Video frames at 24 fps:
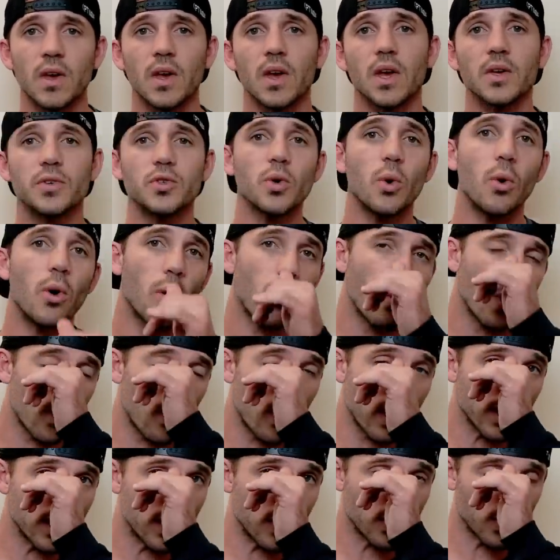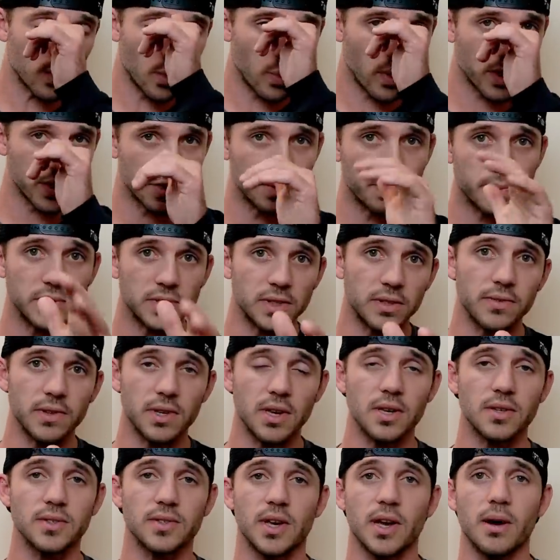So I want to walk you through one specific
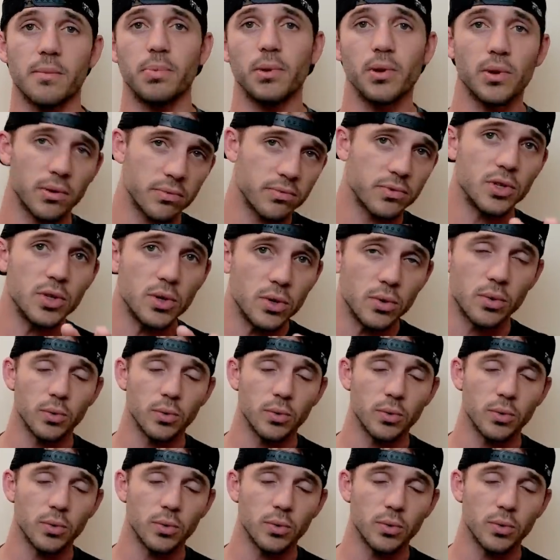example, or two